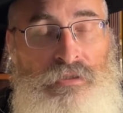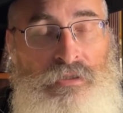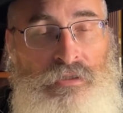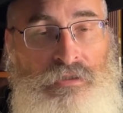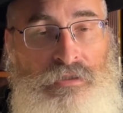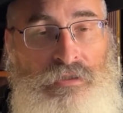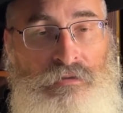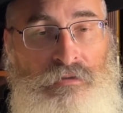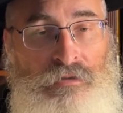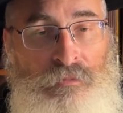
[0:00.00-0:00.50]

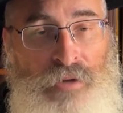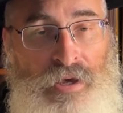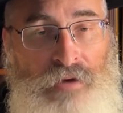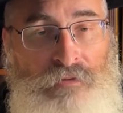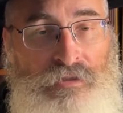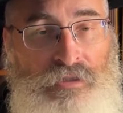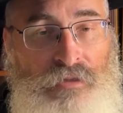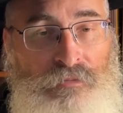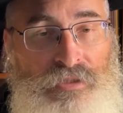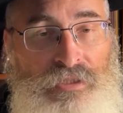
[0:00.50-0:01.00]
This, the
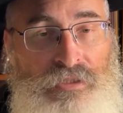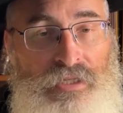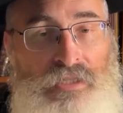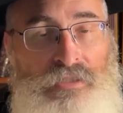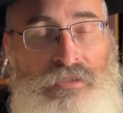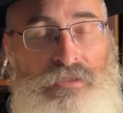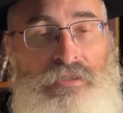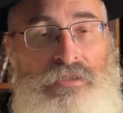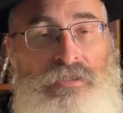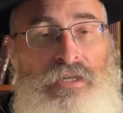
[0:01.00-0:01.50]
Lubavitch Rebbe
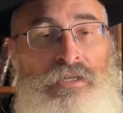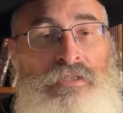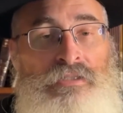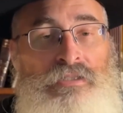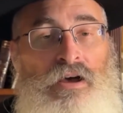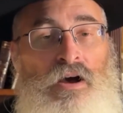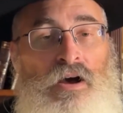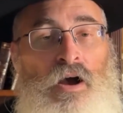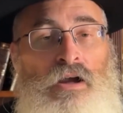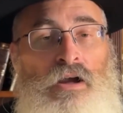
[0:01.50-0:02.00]
says, is
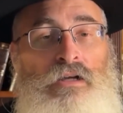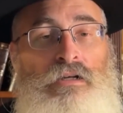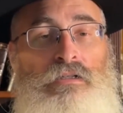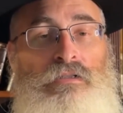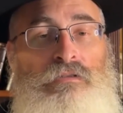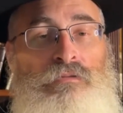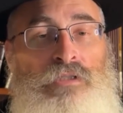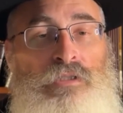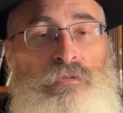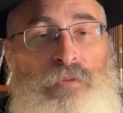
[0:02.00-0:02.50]
our
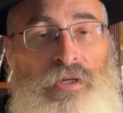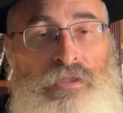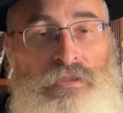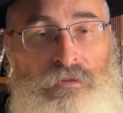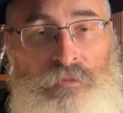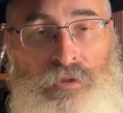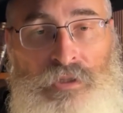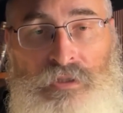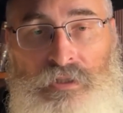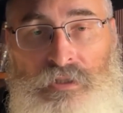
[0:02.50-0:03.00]

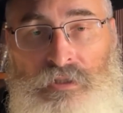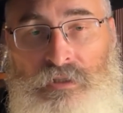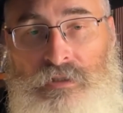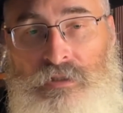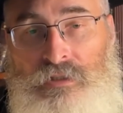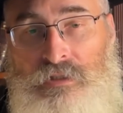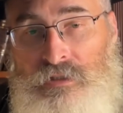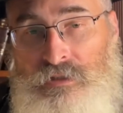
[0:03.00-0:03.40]
responsibility